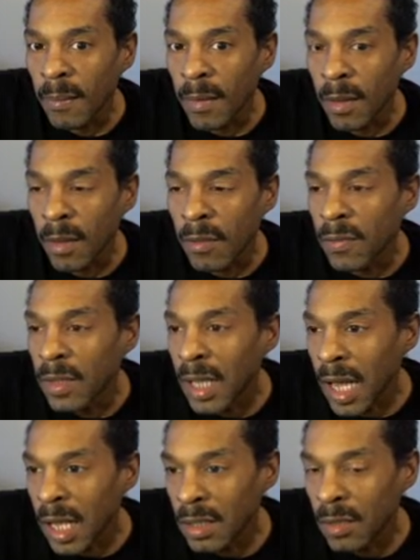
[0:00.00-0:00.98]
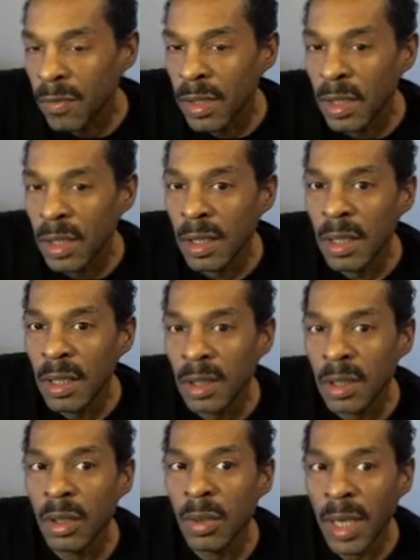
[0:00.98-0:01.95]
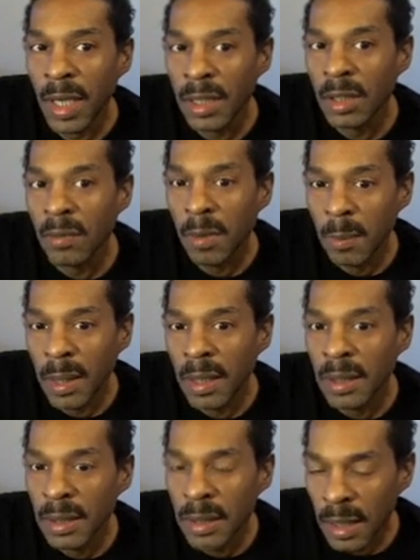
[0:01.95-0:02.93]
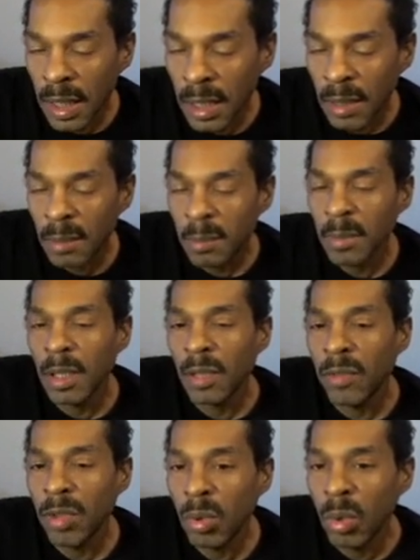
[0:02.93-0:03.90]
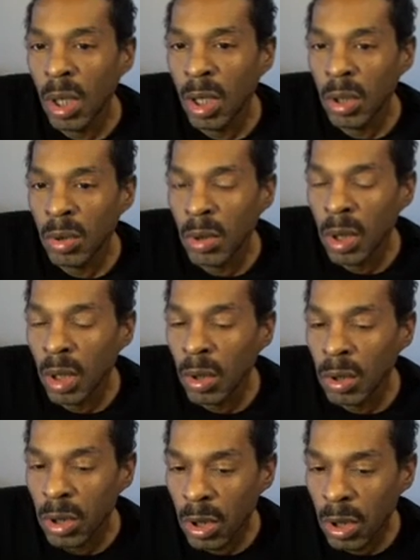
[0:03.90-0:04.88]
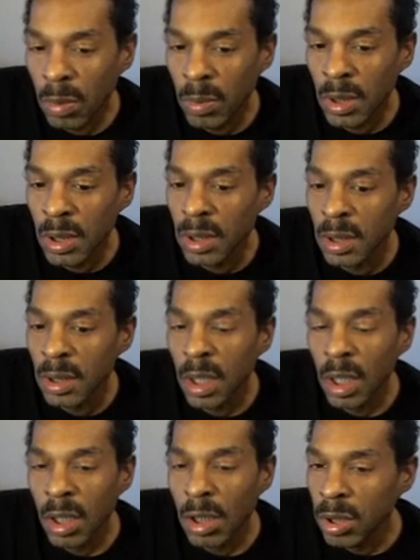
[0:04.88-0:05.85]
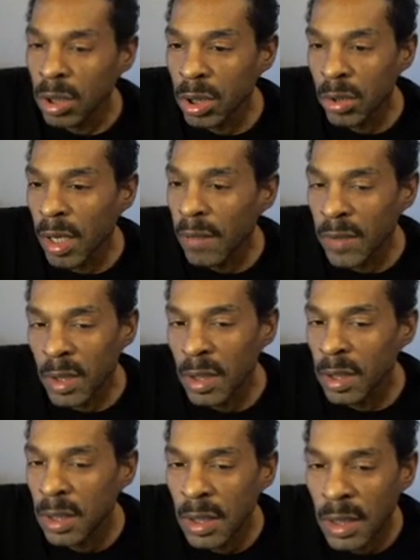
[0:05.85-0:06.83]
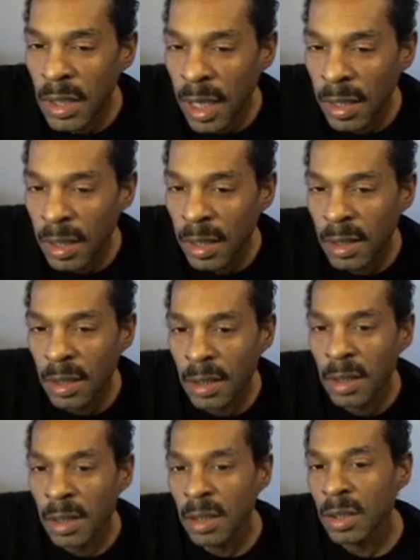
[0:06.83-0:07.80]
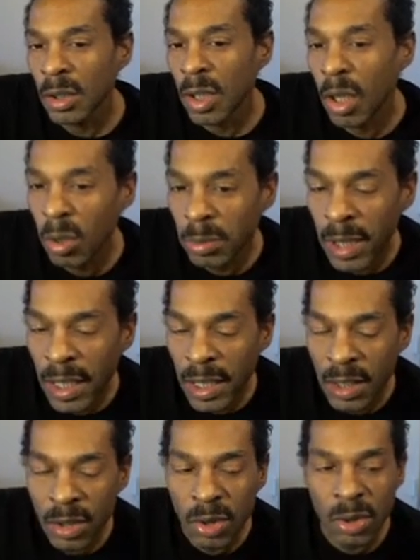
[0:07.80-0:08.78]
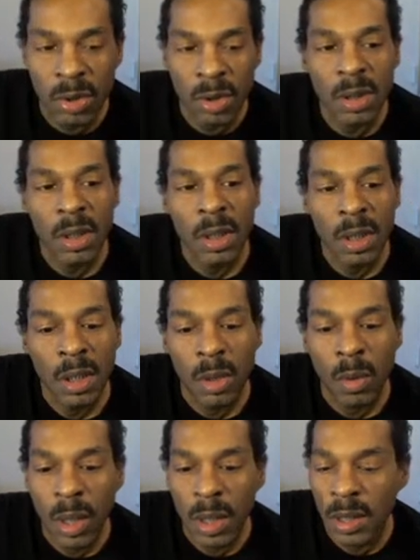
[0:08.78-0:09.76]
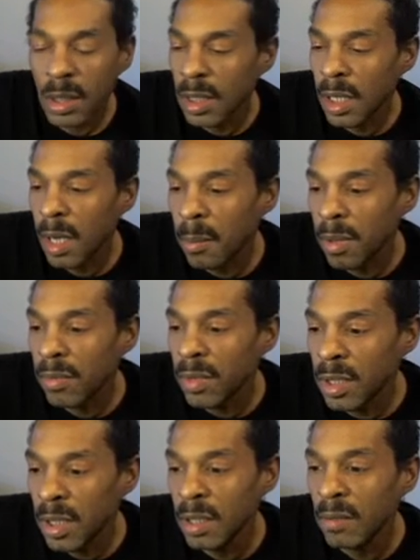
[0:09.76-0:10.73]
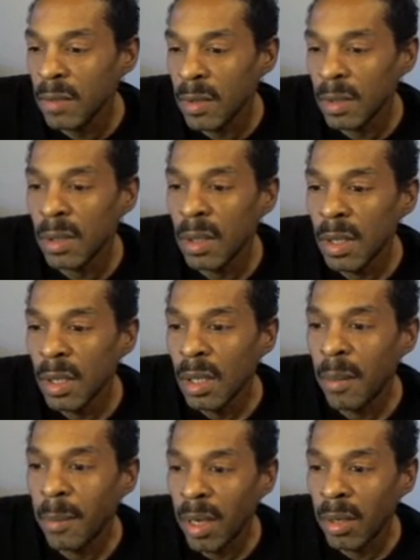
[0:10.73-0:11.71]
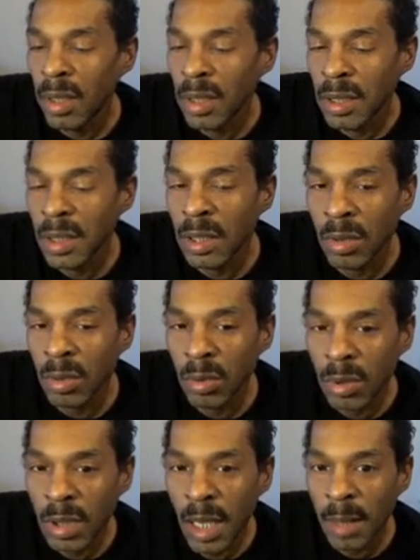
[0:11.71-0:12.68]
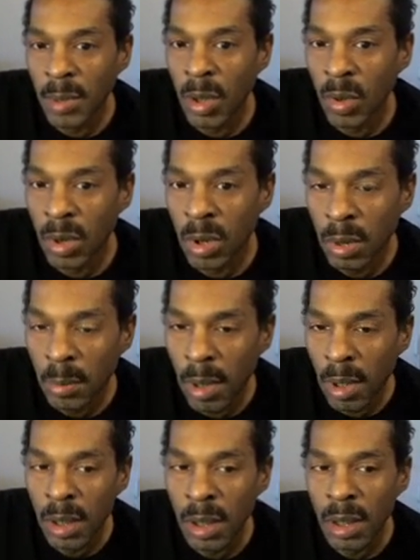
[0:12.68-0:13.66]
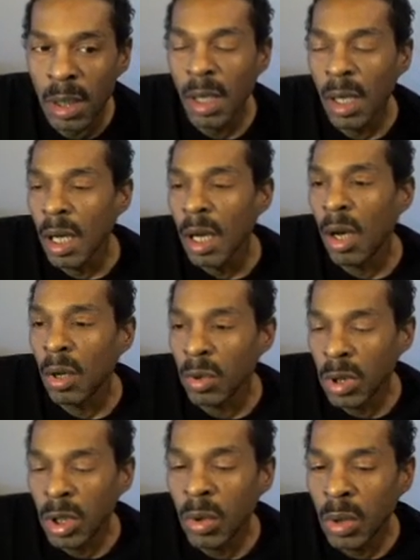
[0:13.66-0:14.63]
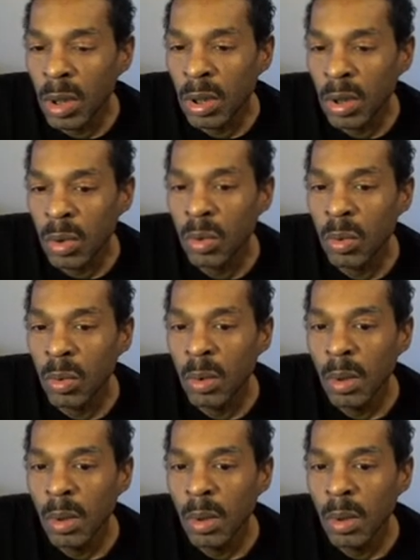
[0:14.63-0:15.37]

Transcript: the philosophy still has to remain the same if you are doing long term, which is you're just going to have to DCA in. So I hope that answers the questions that I've been receiving about, is it still time to go into the market? Only go into